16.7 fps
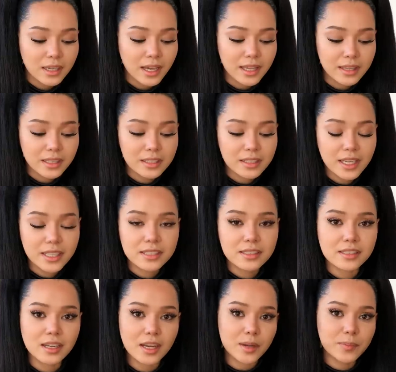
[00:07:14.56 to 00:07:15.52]
And then
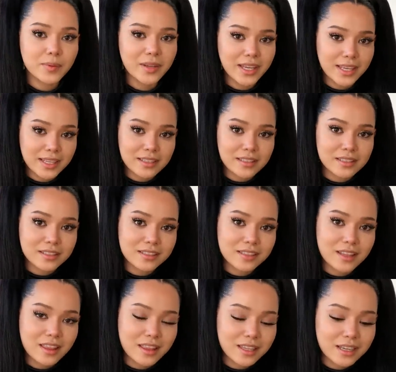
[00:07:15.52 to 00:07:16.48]
next up is
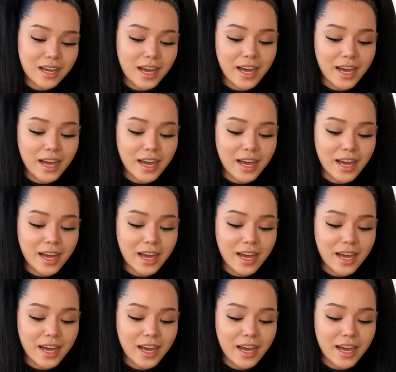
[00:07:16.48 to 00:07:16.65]
the